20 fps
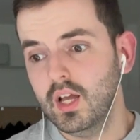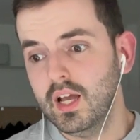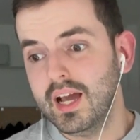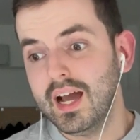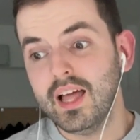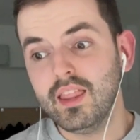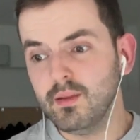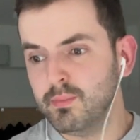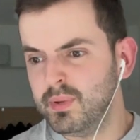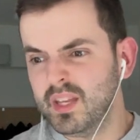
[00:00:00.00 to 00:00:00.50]

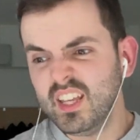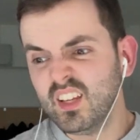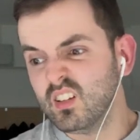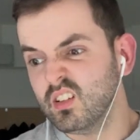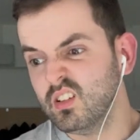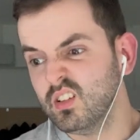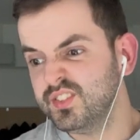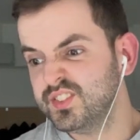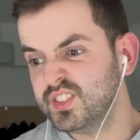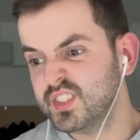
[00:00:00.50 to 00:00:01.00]
And the
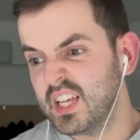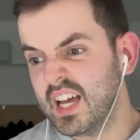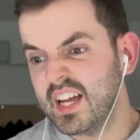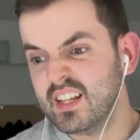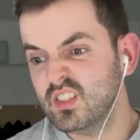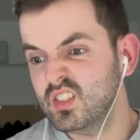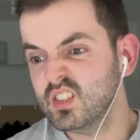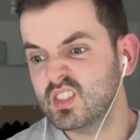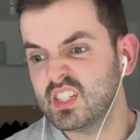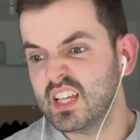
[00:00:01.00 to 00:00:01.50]
Beatles, I
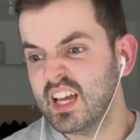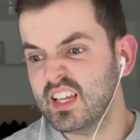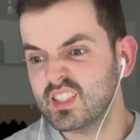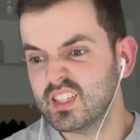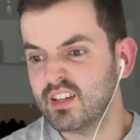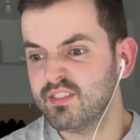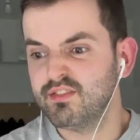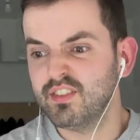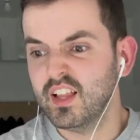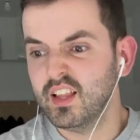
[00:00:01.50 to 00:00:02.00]
just guess
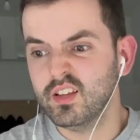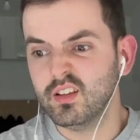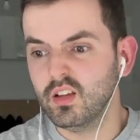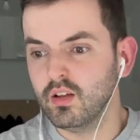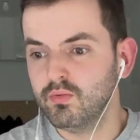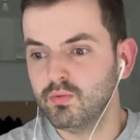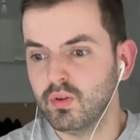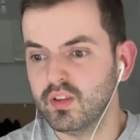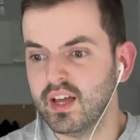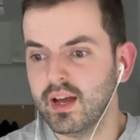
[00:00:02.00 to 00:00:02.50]
I fell in
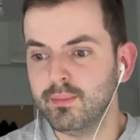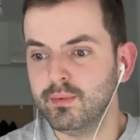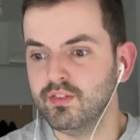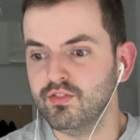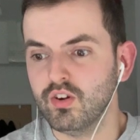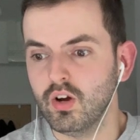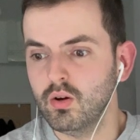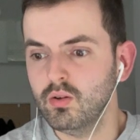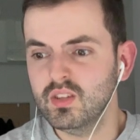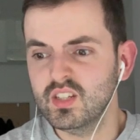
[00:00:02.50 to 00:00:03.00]
love with Abbey
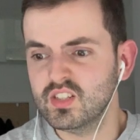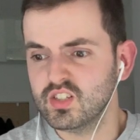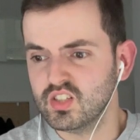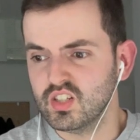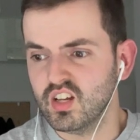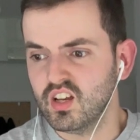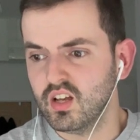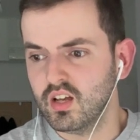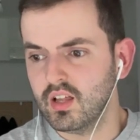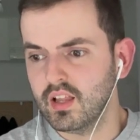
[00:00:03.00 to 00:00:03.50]
Road this
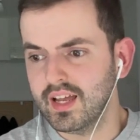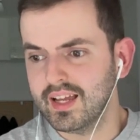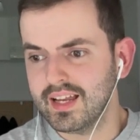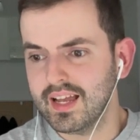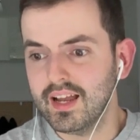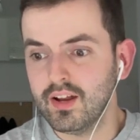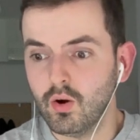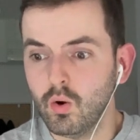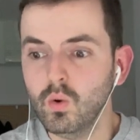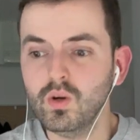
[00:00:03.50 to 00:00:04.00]
year. Like,
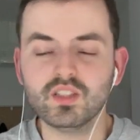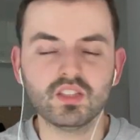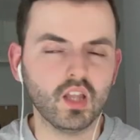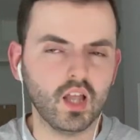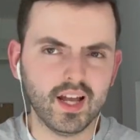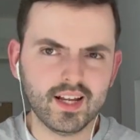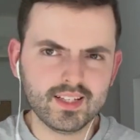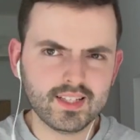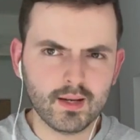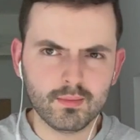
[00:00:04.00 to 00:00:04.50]
I always
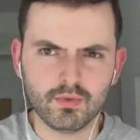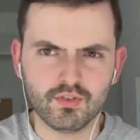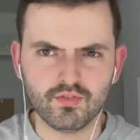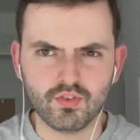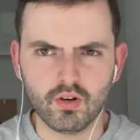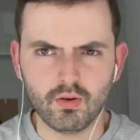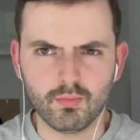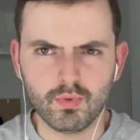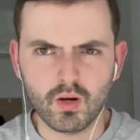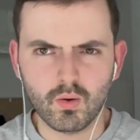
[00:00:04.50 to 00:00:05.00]
liked Abbey
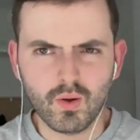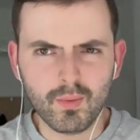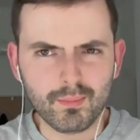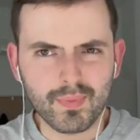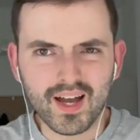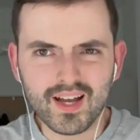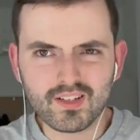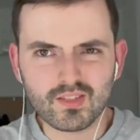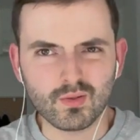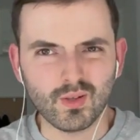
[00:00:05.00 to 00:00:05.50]
Road, but I went
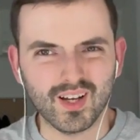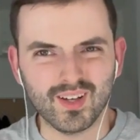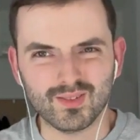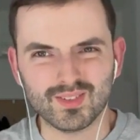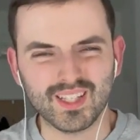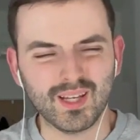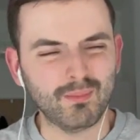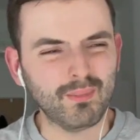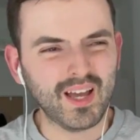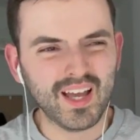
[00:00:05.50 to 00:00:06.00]
back to it. I was
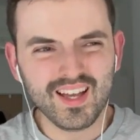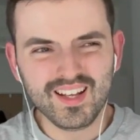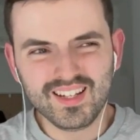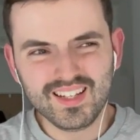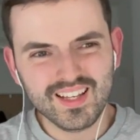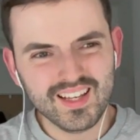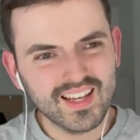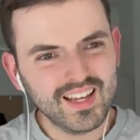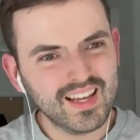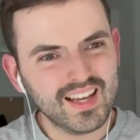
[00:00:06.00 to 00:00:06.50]
like, man,
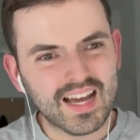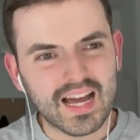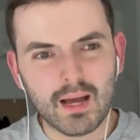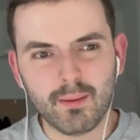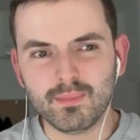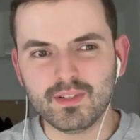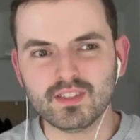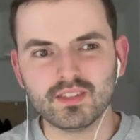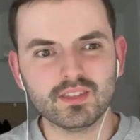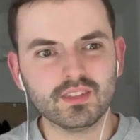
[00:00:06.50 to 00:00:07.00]

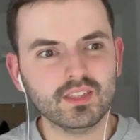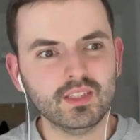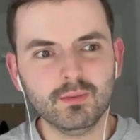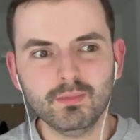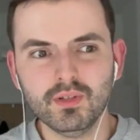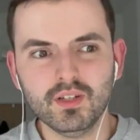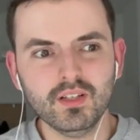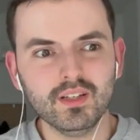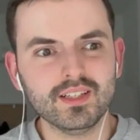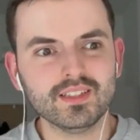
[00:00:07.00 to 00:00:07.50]
I've been sleeping.